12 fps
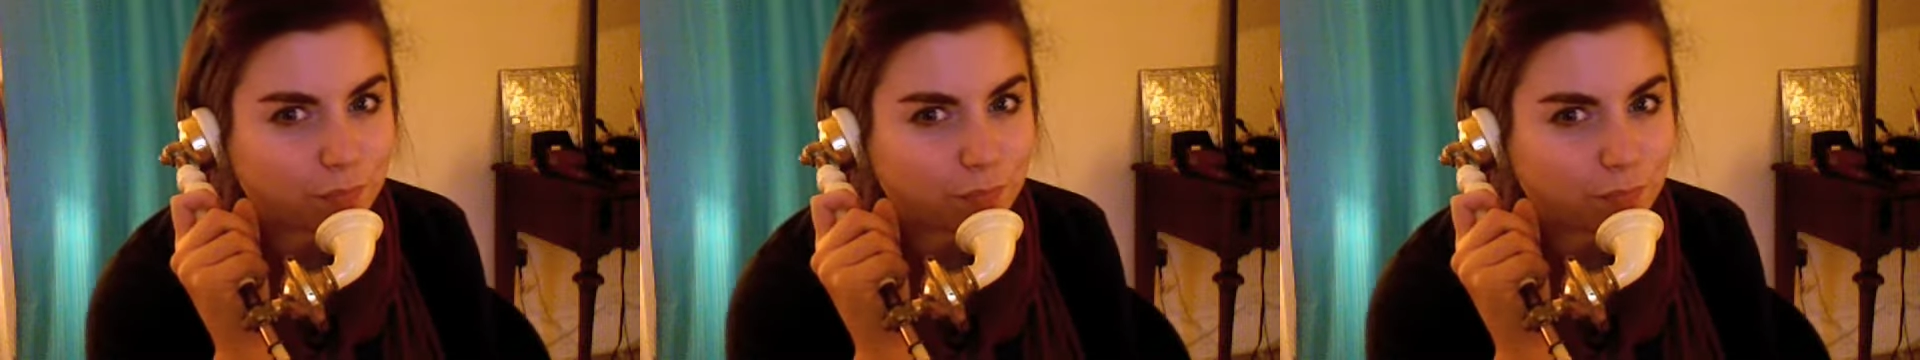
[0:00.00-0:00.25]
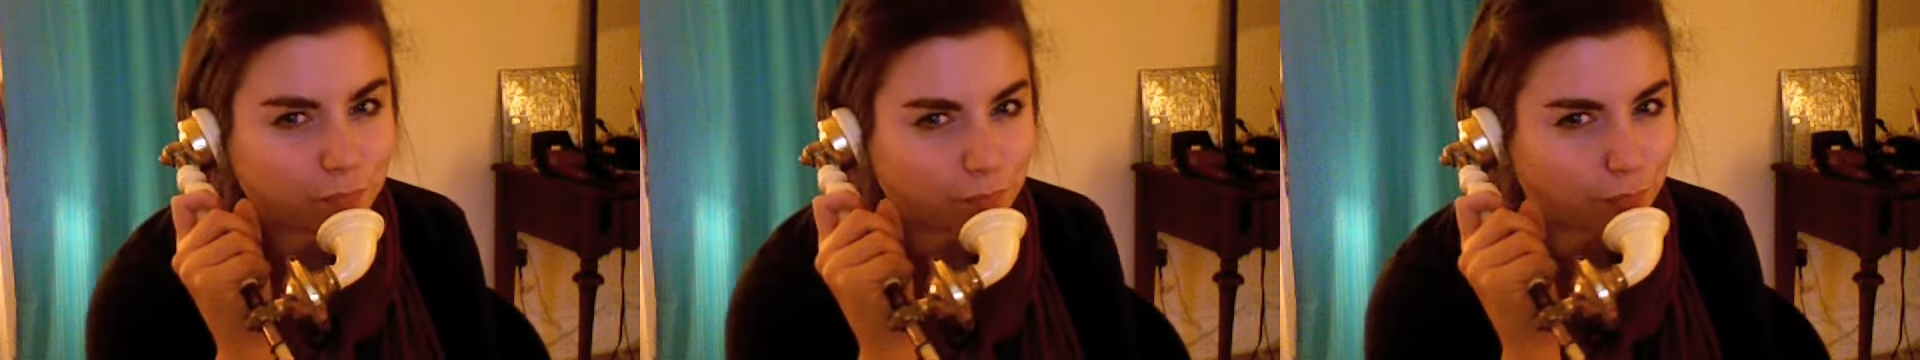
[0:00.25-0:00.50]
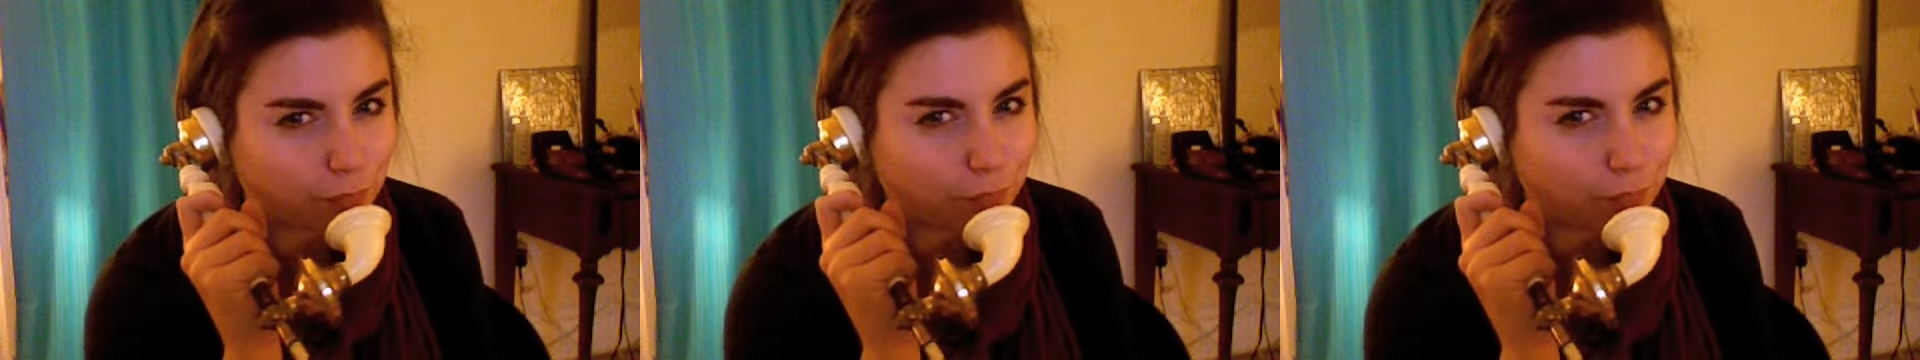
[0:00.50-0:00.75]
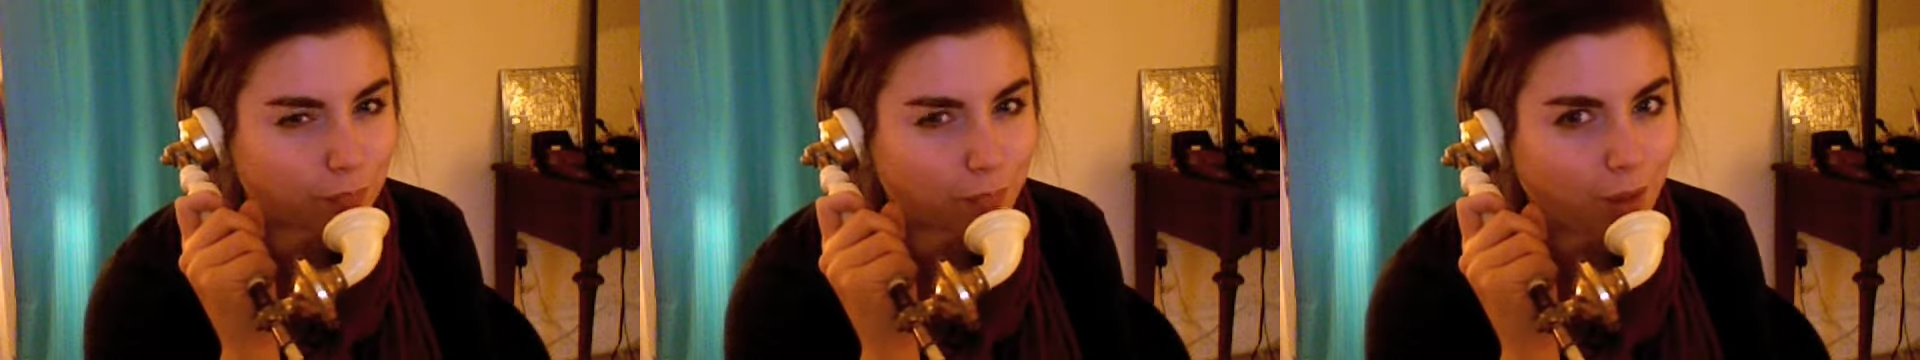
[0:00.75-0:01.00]
Mm-hmm.
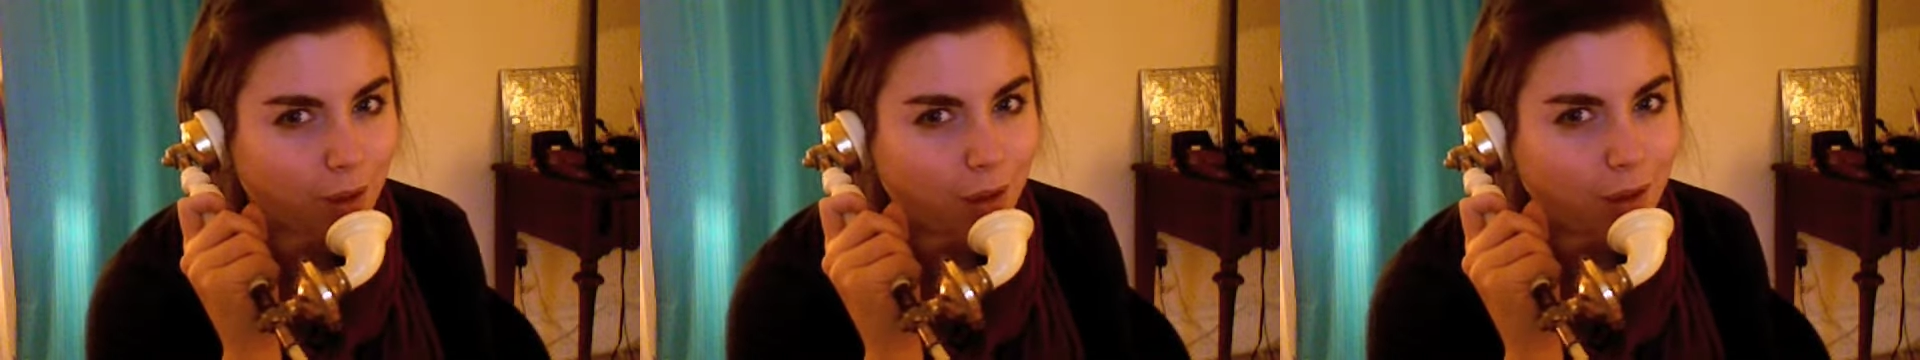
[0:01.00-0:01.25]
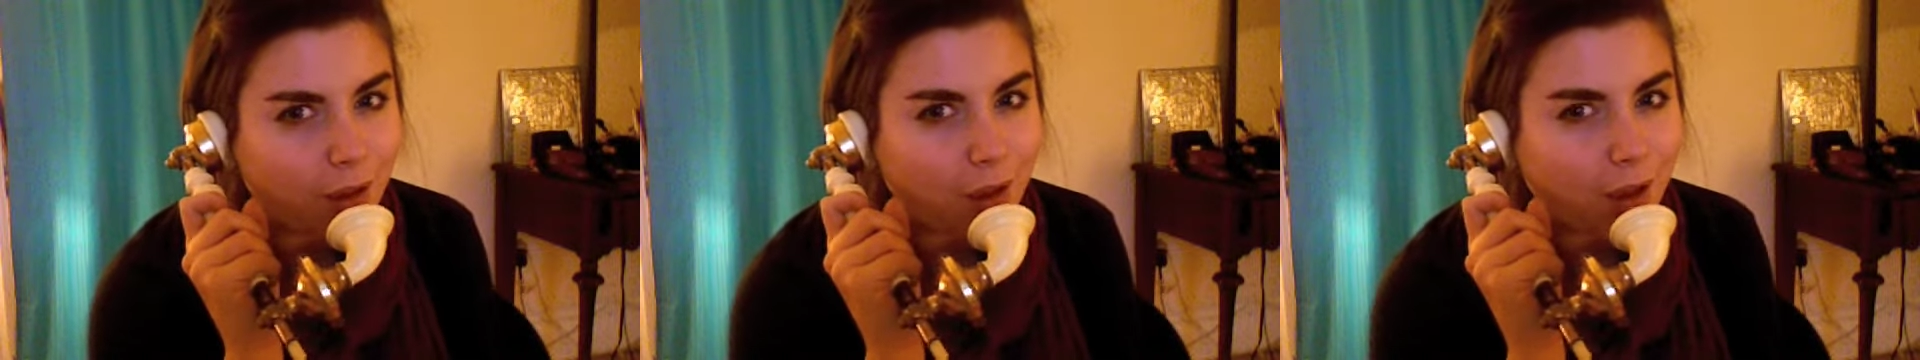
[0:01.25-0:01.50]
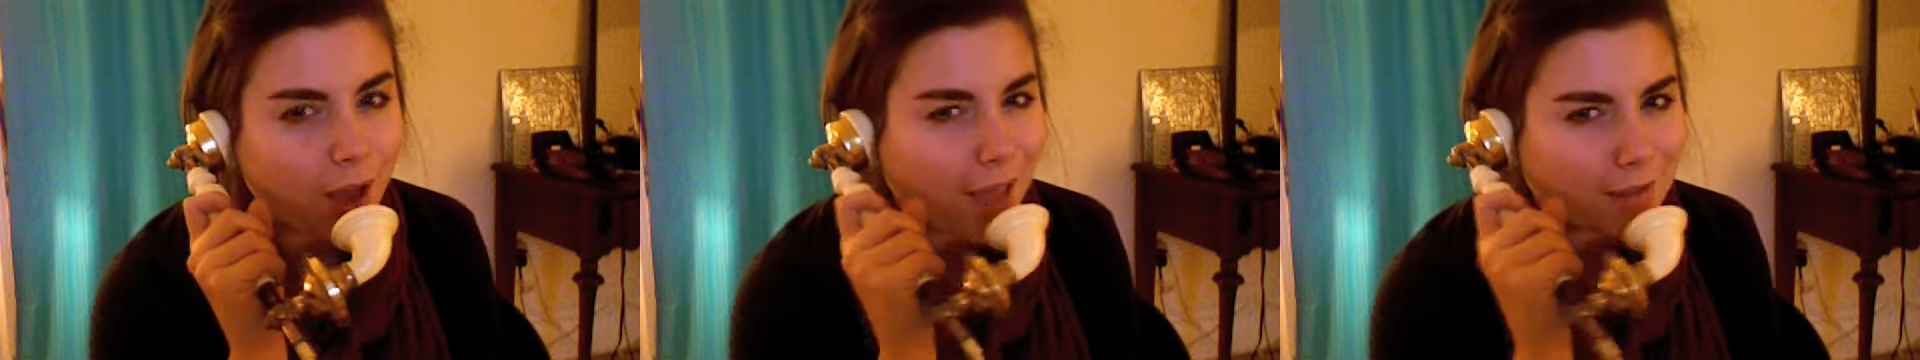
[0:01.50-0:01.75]
I